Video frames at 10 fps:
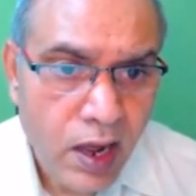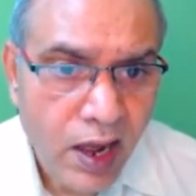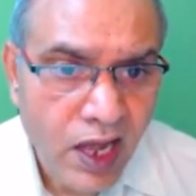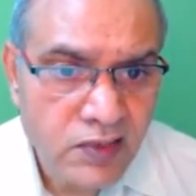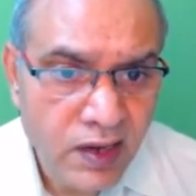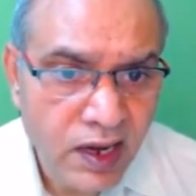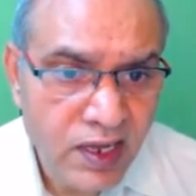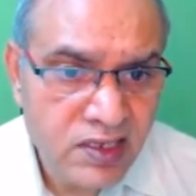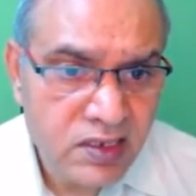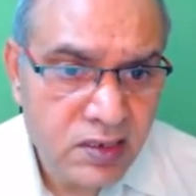as well
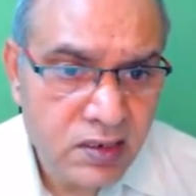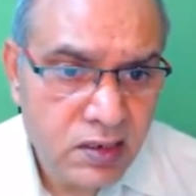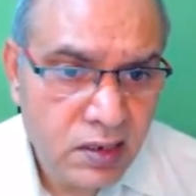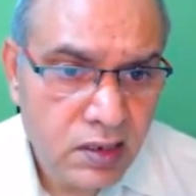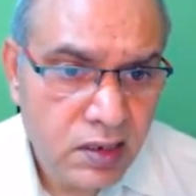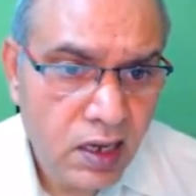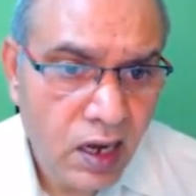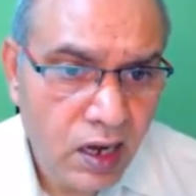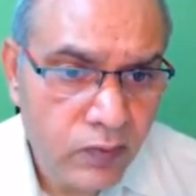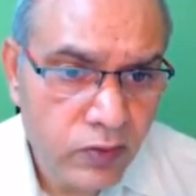as
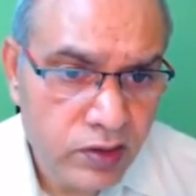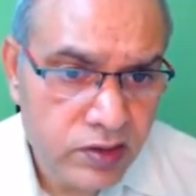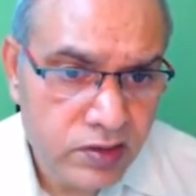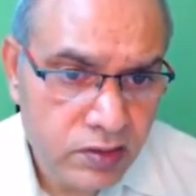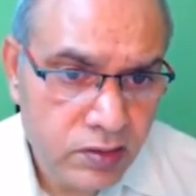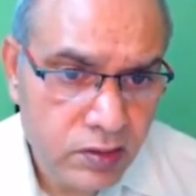harmonics.